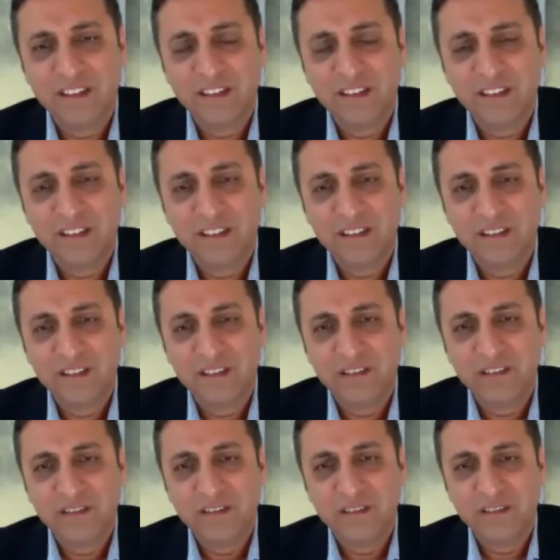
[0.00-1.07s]

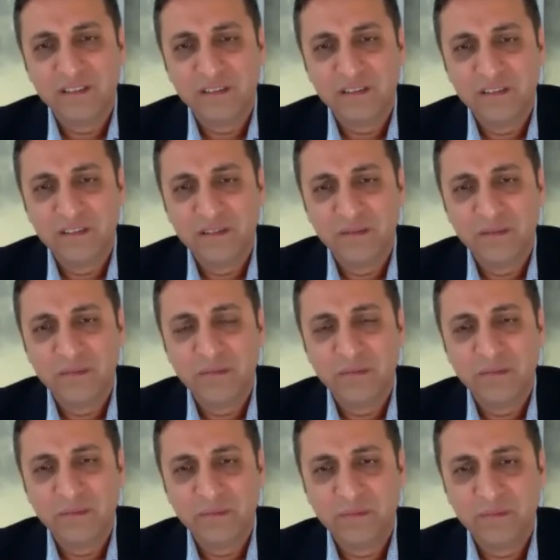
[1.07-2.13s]

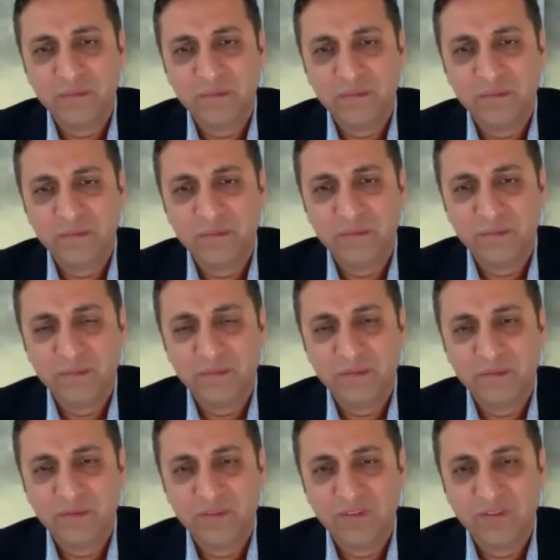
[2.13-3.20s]

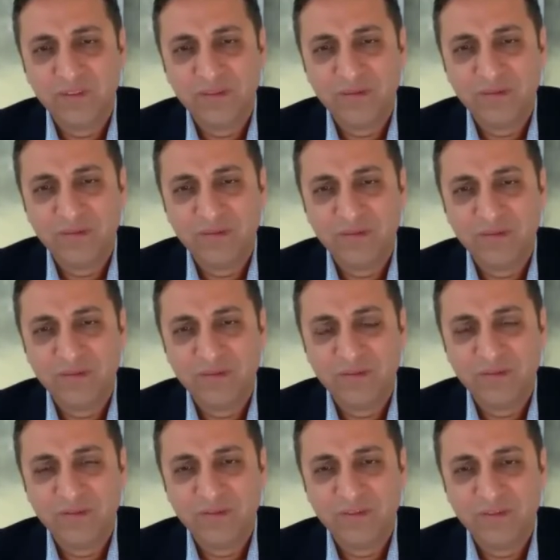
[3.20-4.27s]

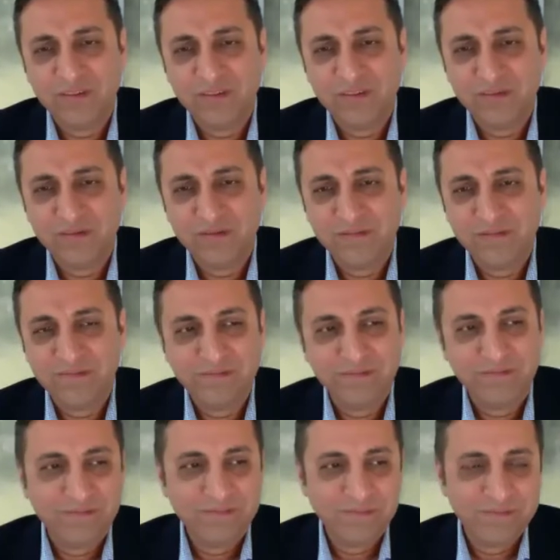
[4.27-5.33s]

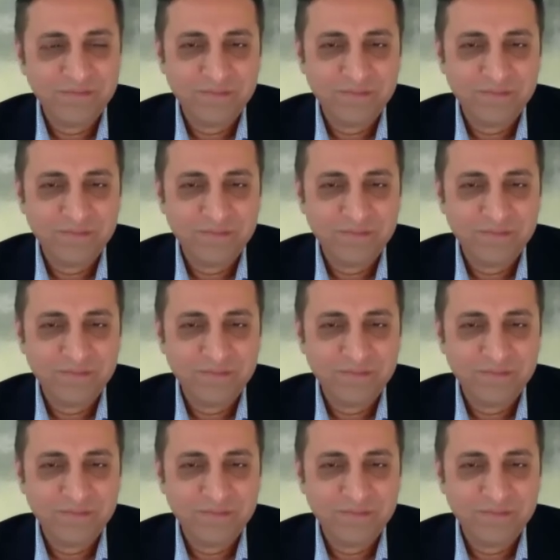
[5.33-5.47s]
This person isn't speaking.